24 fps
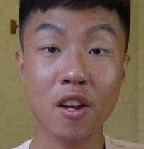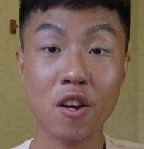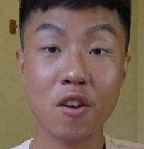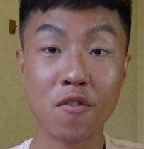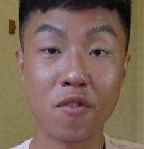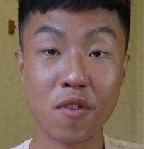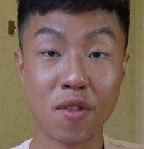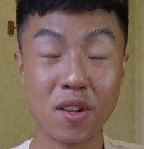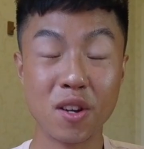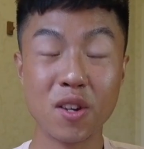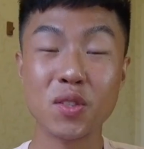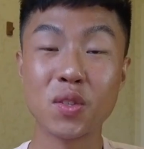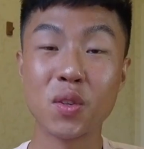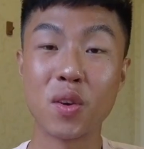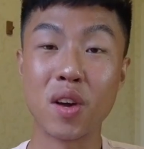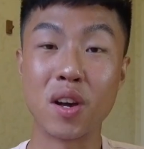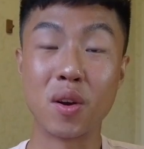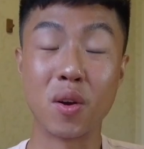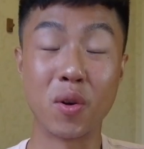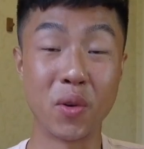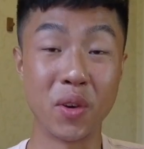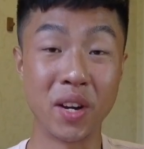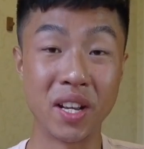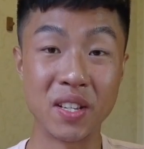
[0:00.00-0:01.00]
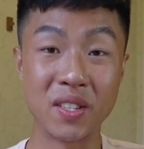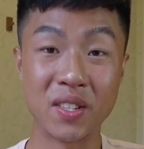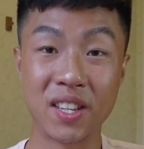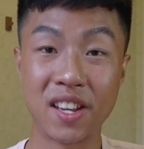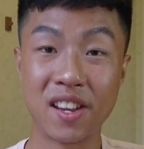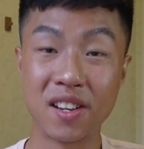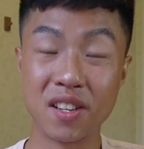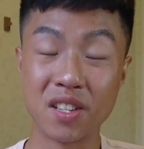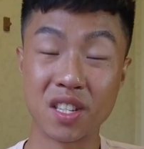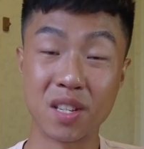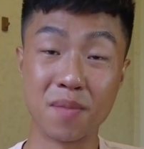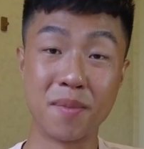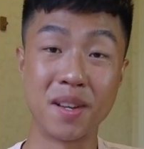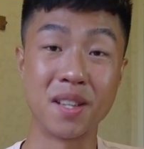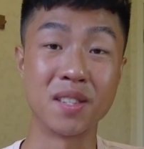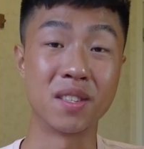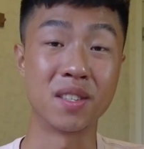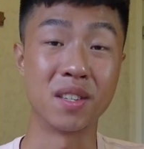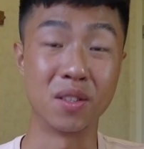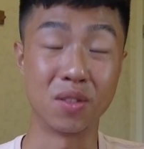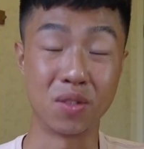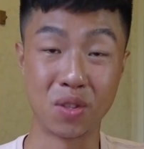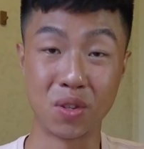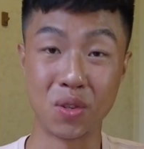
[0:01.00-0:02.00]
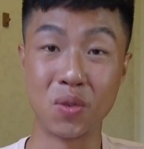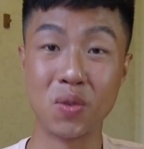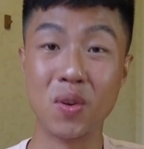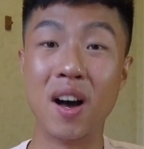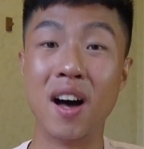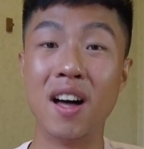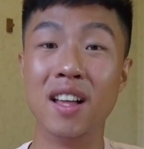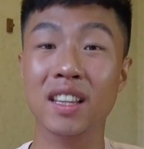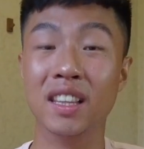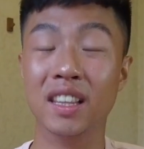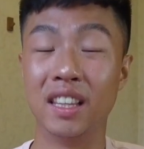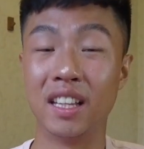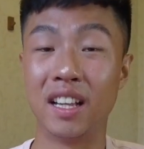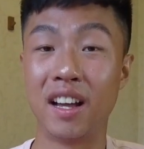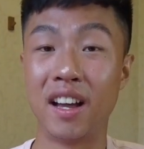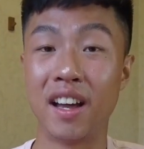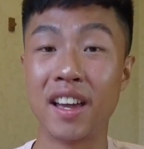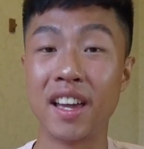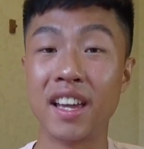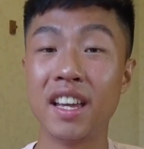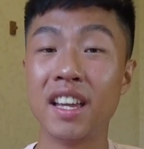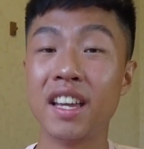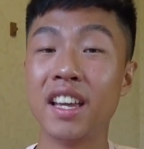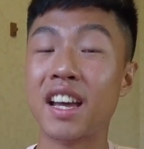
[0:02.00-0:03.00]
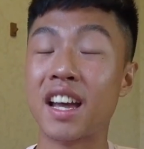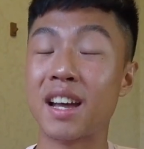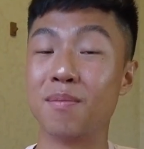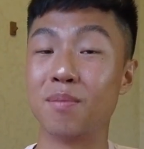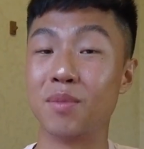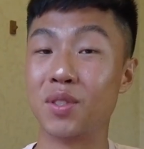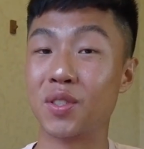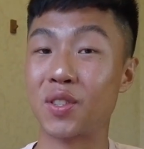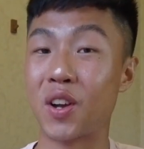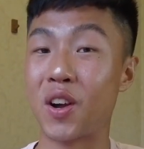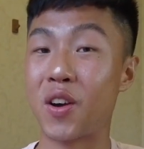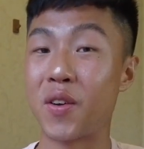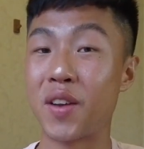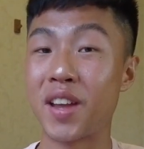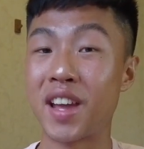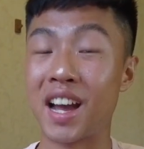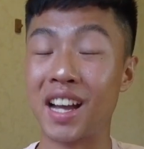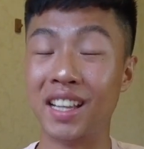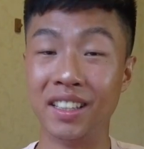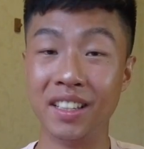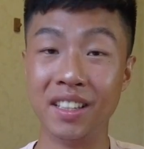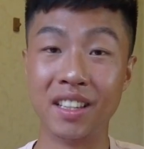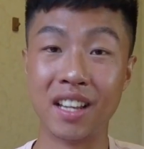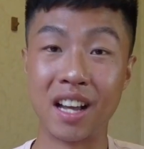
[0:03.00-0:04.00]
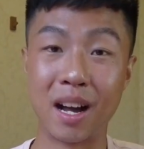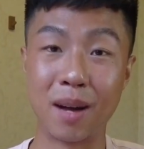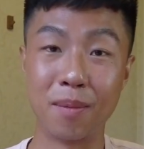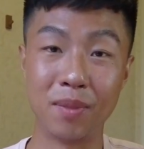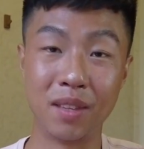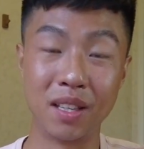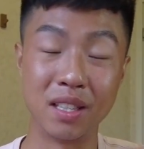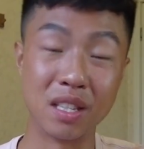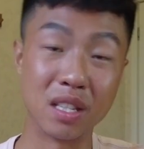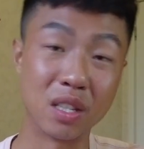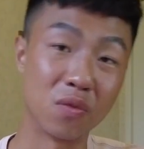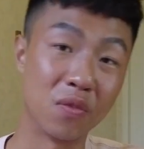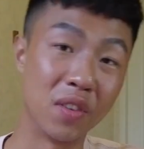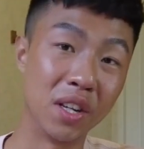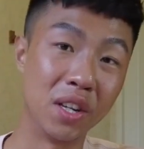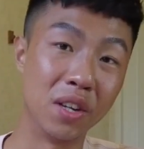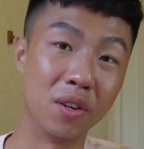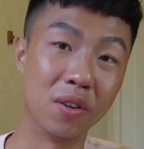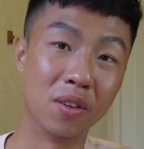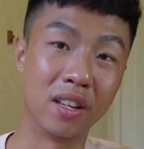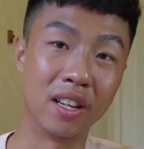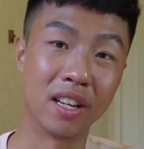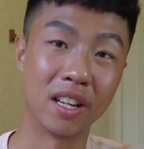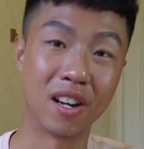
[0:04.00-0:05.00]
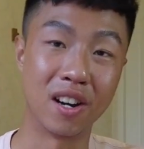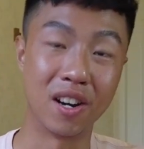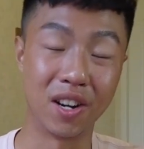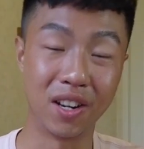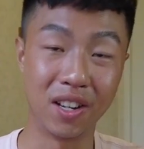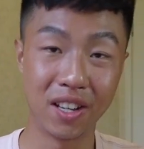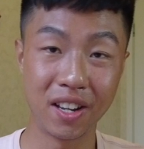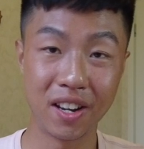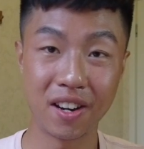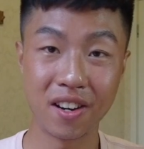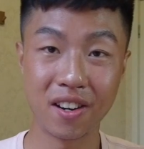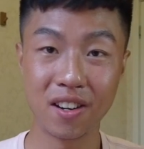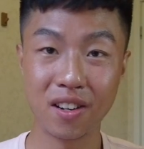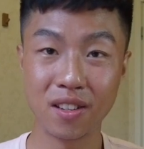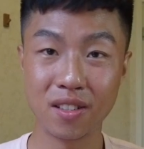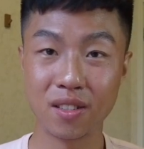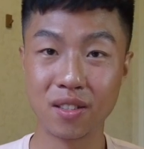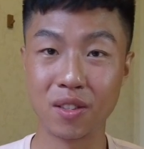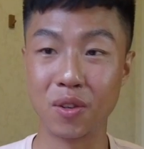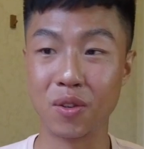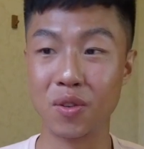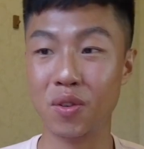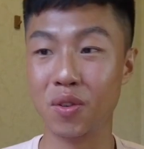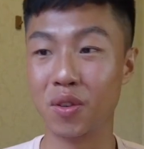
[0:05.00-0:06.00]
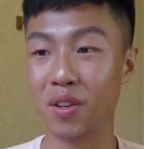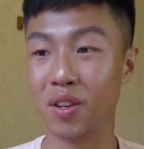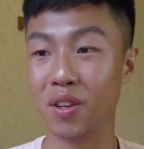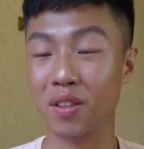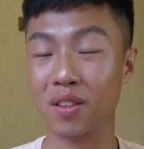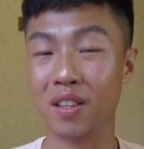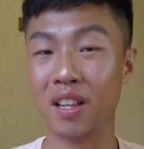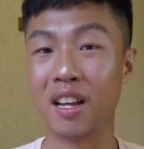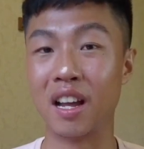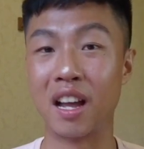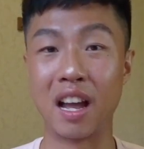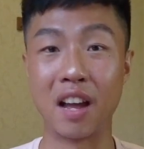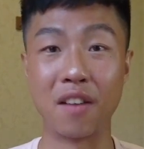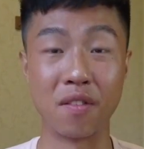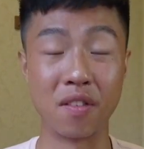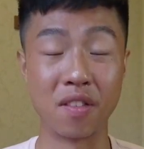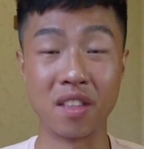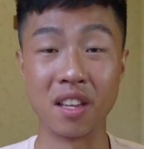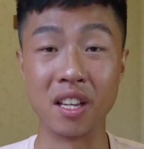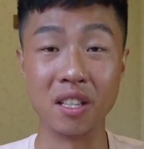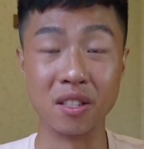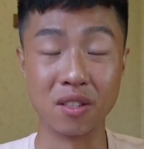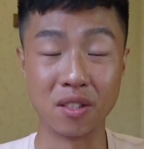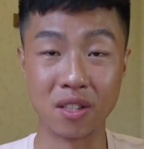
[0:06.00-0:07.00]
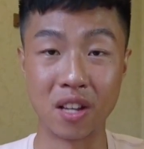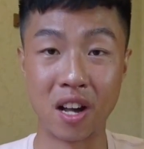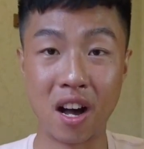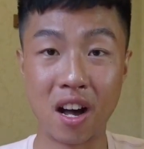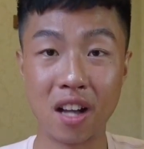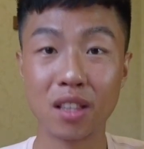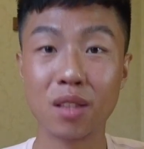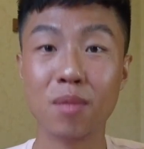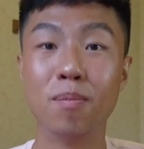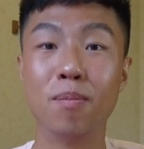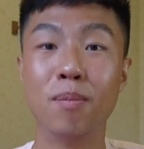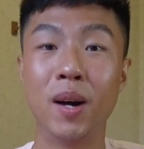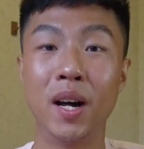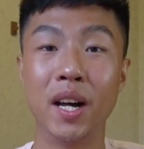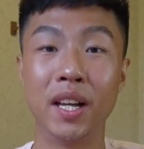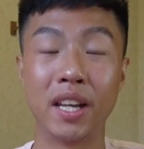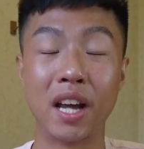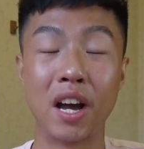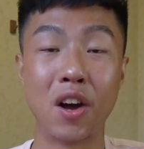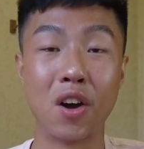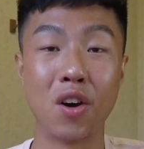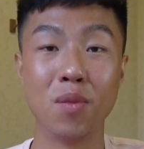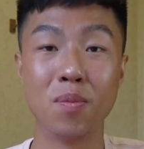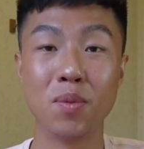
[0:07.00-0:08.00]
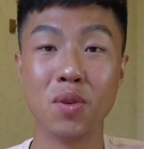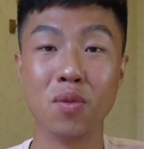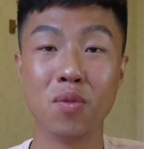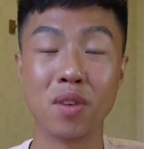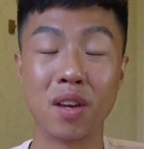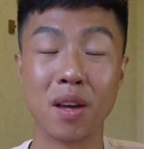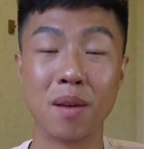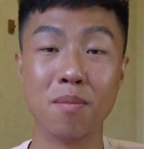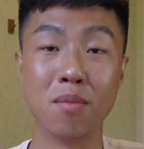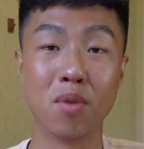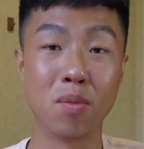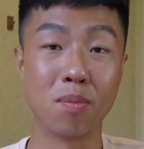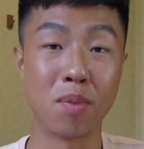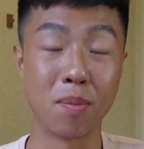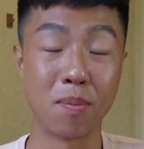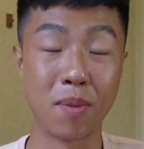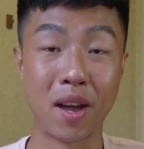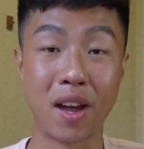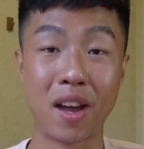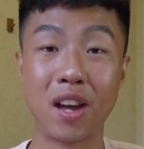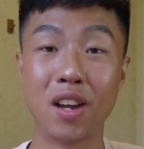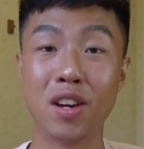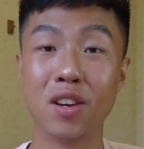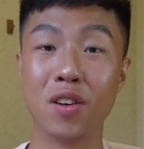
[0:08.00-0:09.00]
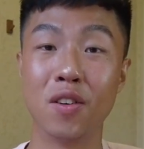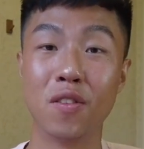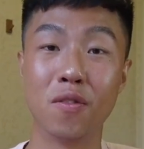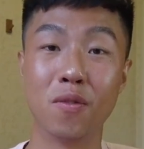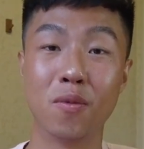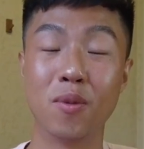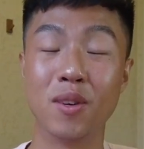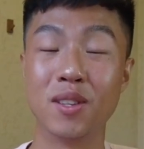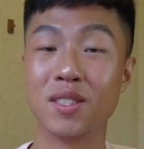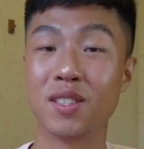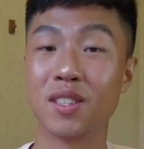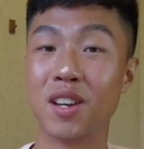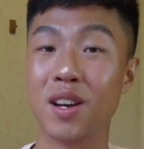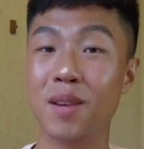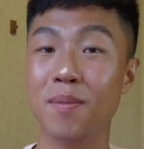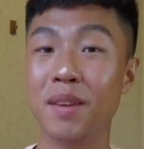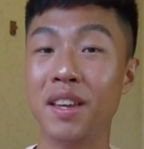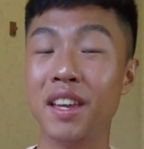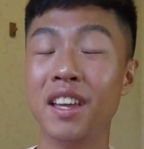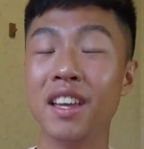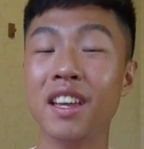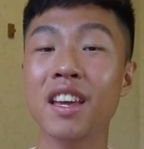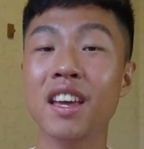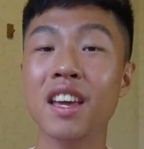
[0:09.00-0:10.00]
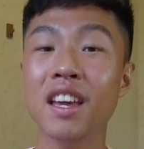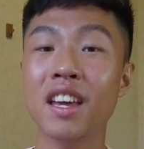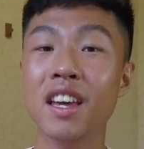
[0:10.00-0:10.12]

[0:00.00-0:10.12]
For those who have already studied semester 2 online, I'm sorry I didn't update this video like earlier so you could have a second thought, but I hope you get more prepared of what's coming.